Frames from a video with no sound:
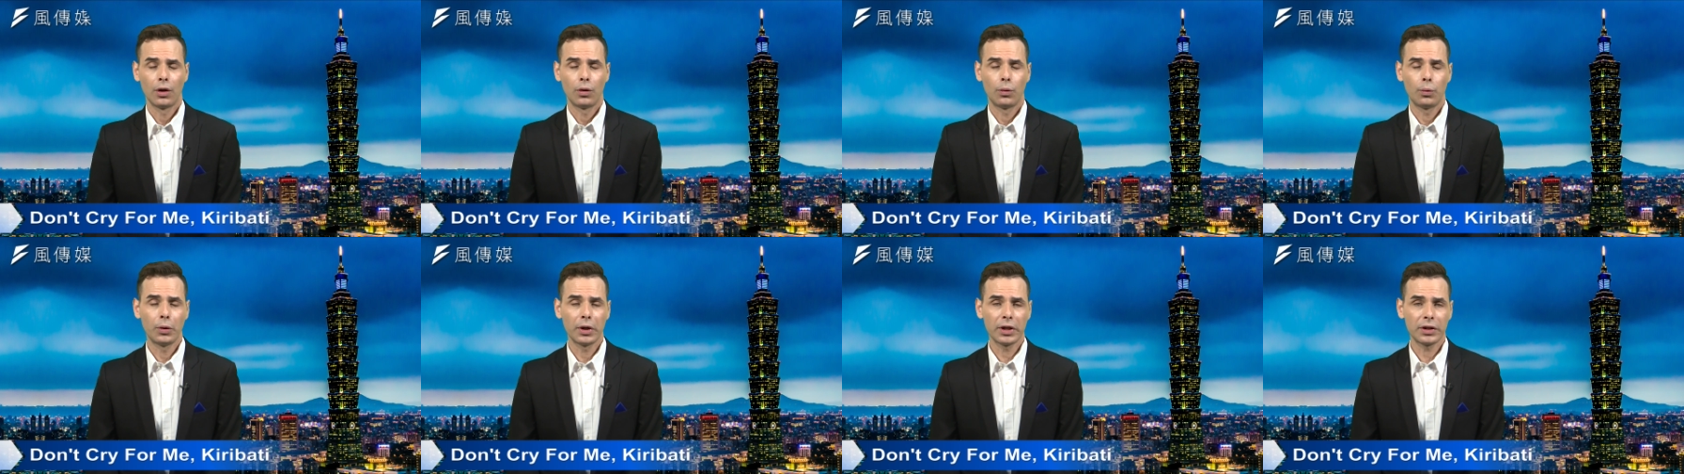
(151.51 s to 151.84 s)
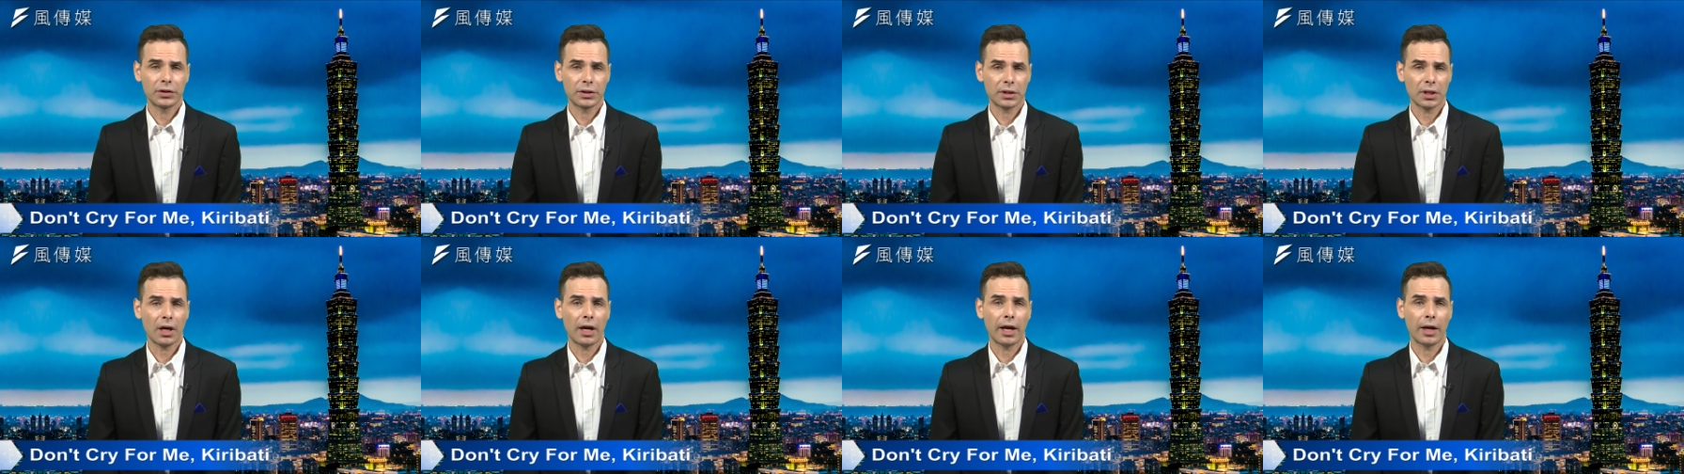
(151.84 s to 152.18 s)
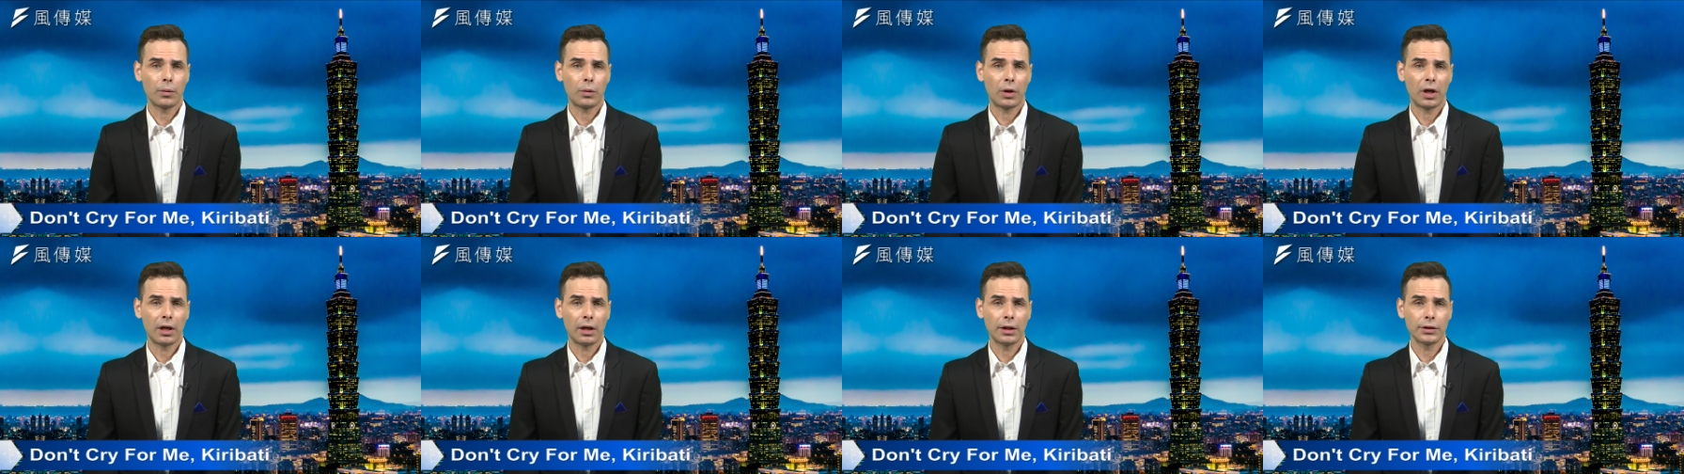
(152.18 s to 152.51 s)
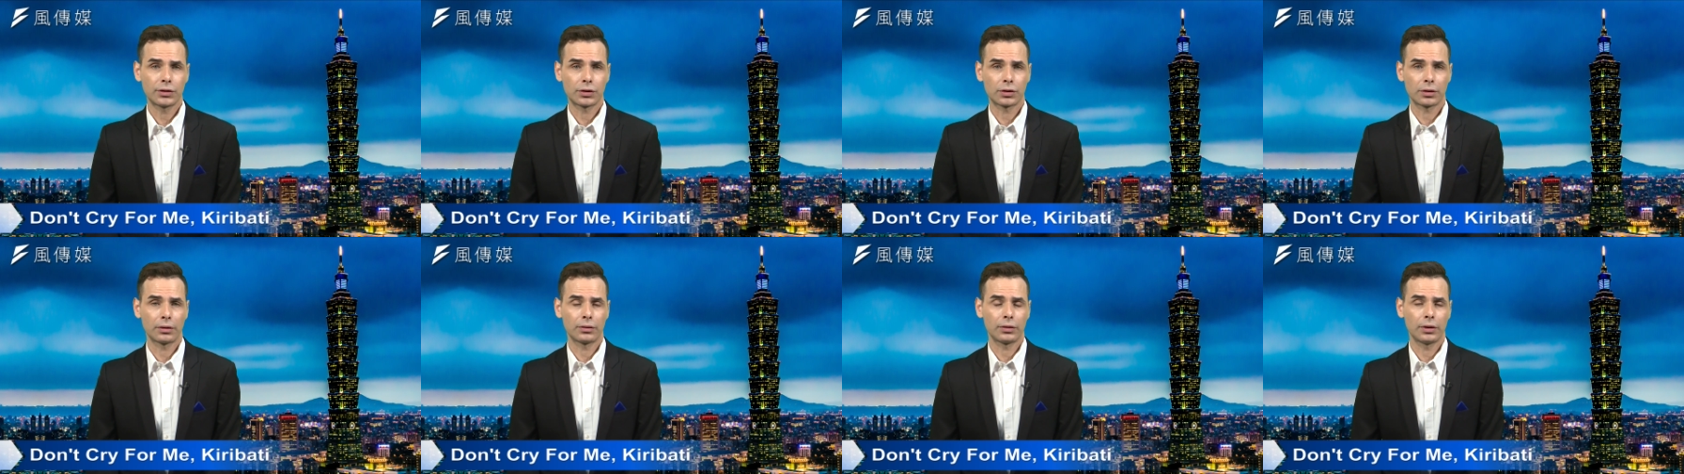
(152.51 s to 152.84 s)
with Taiwan,
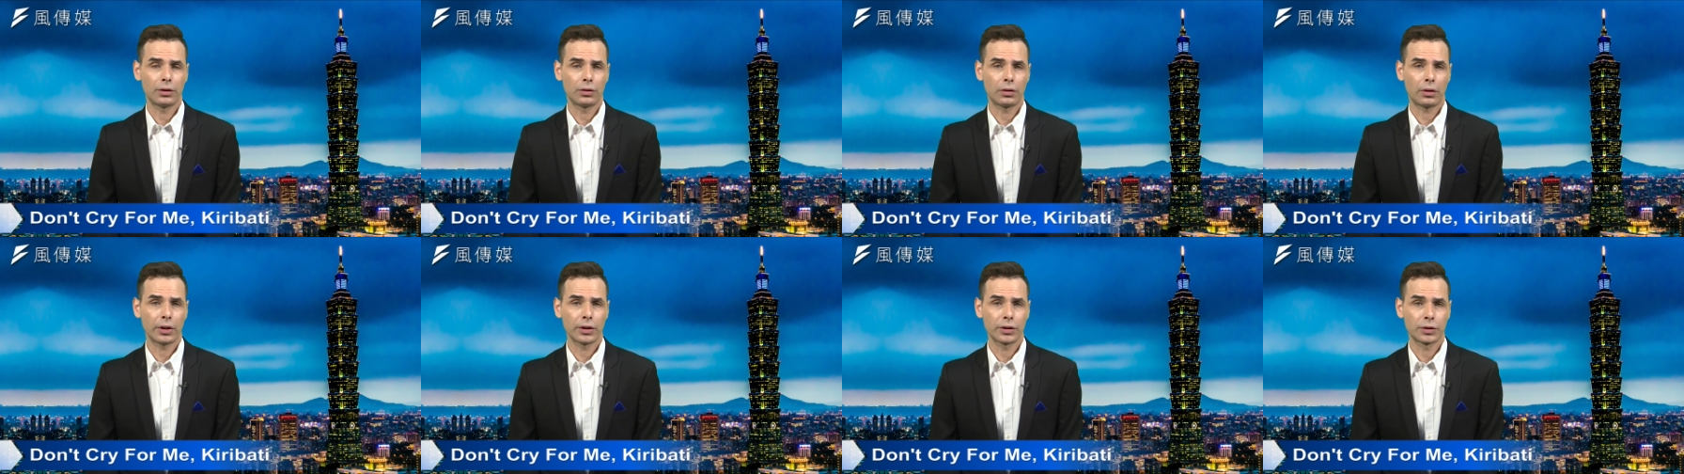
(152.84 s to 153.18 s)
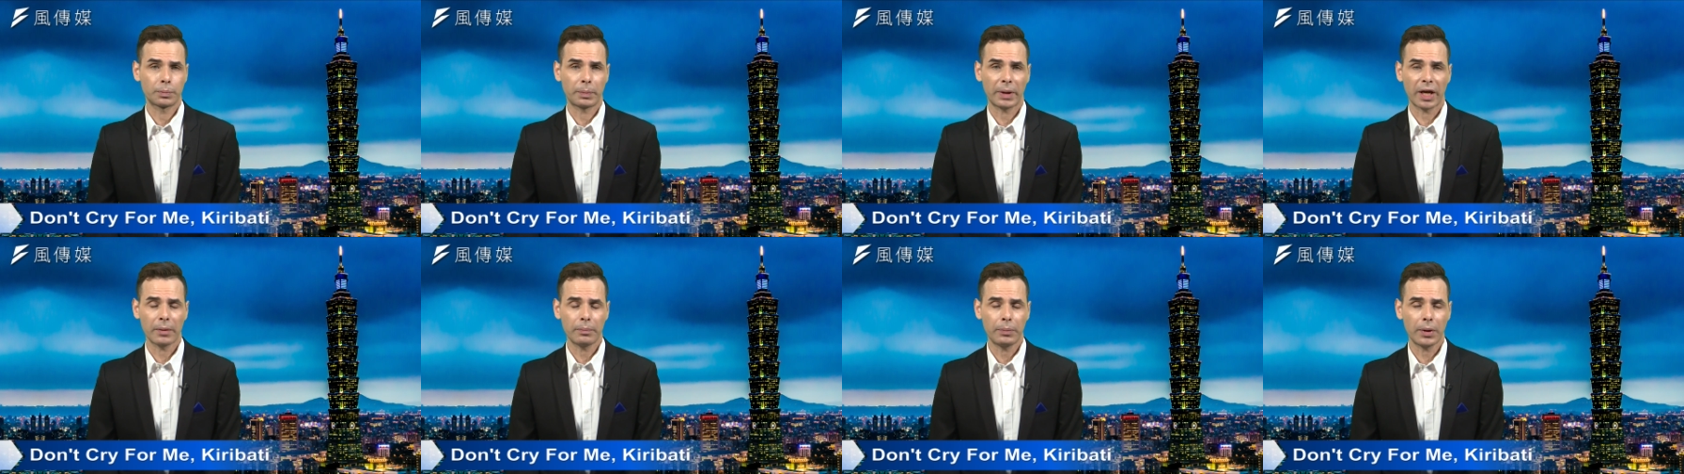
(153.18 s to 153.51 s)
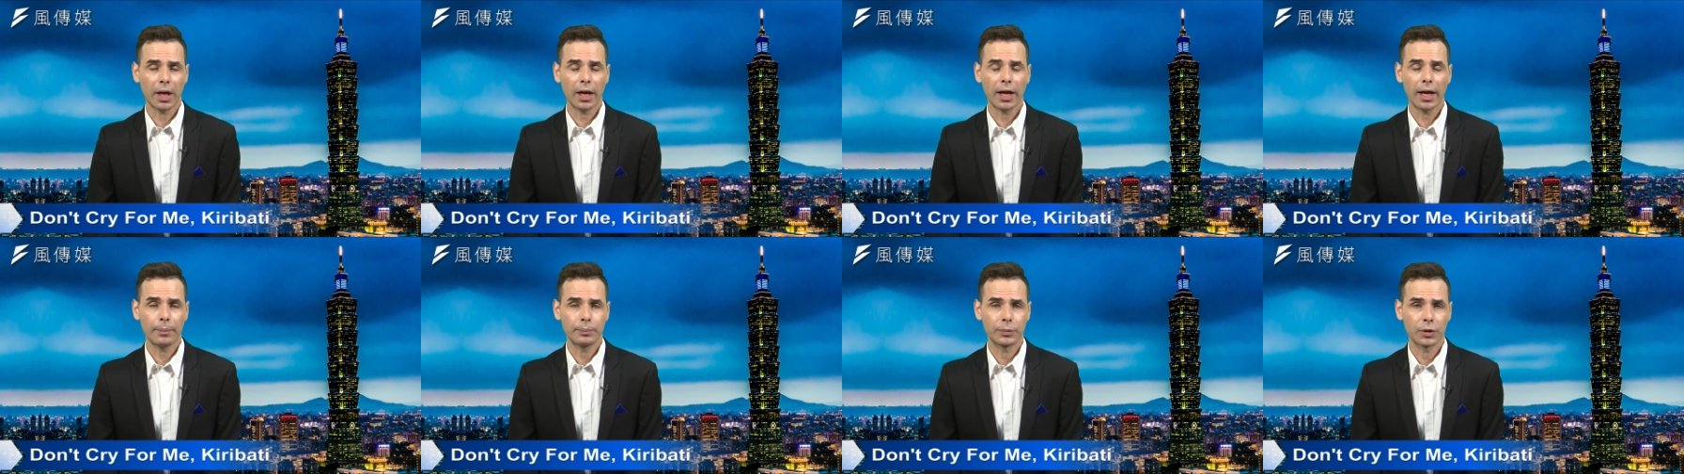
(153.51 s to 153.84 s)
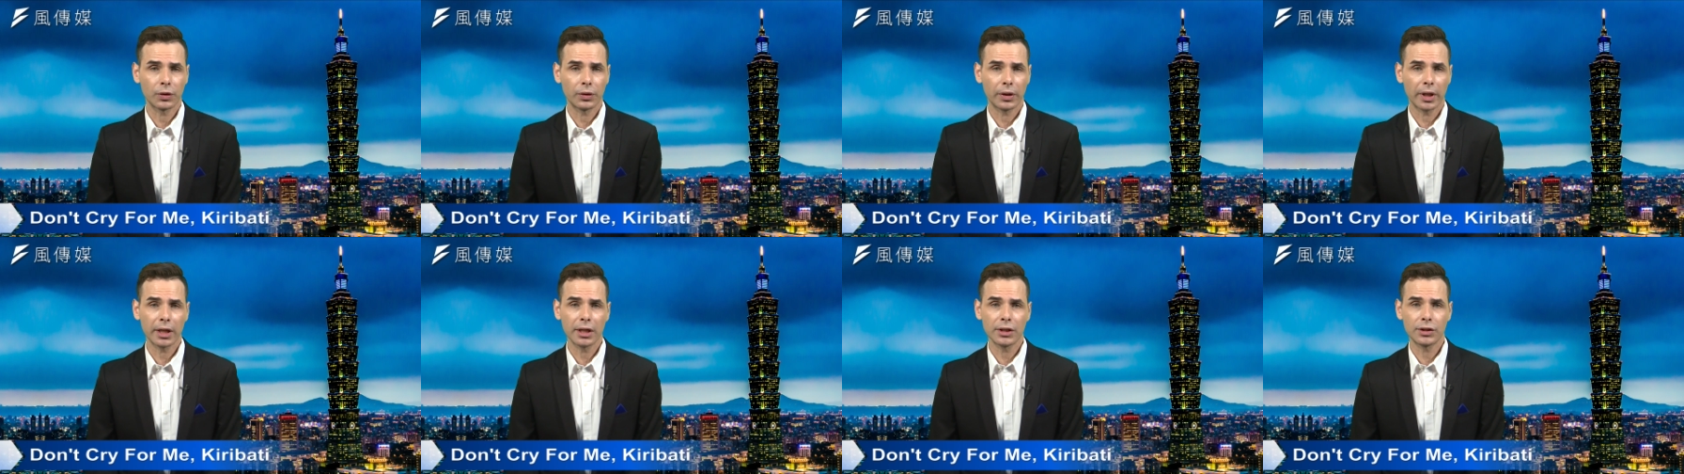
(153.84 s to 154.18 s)
certainly large by
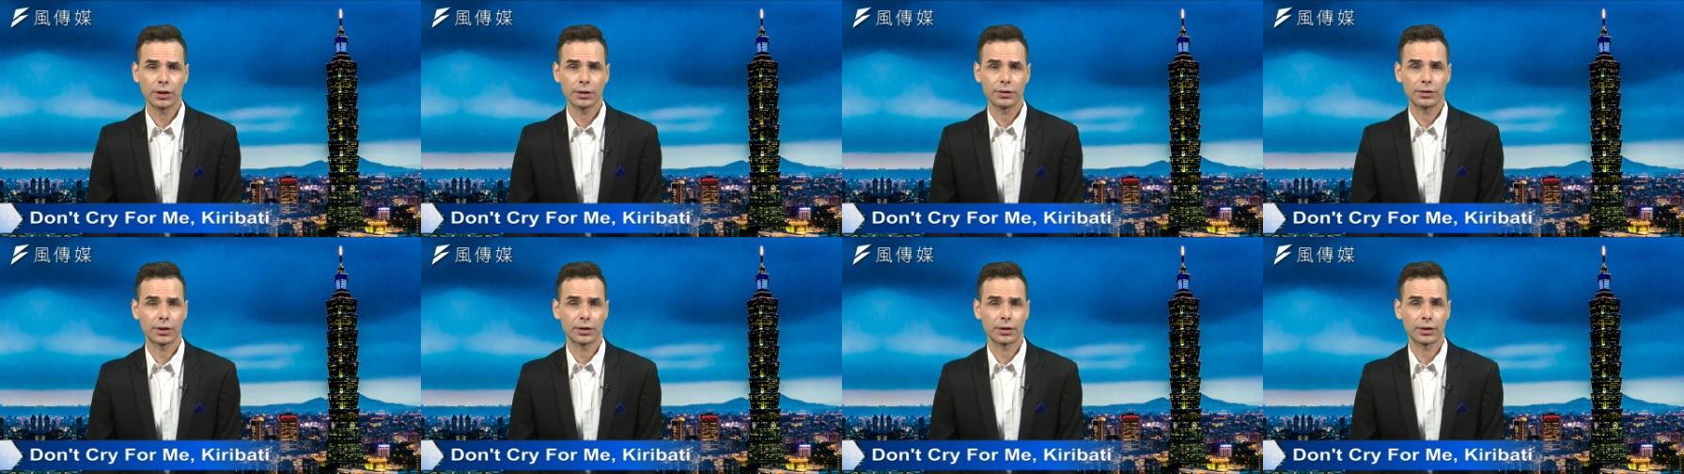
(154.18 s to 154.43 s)
population,